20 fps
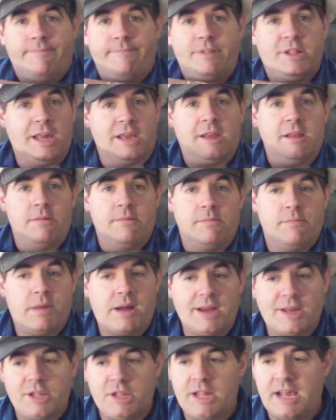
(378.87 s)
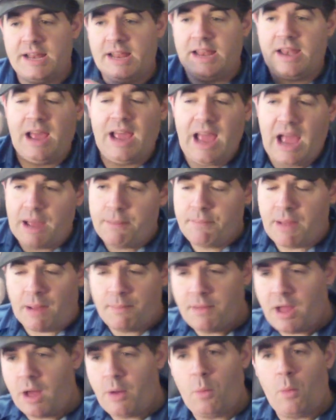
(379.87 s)
second box set, and
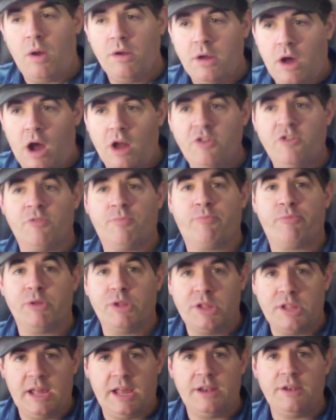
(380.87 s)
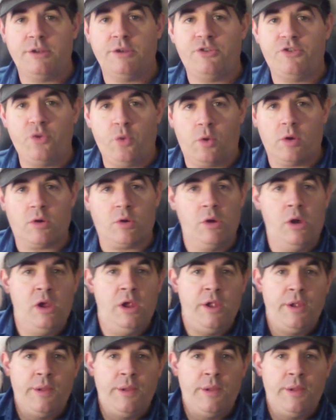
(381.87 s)
I'm not 100% sure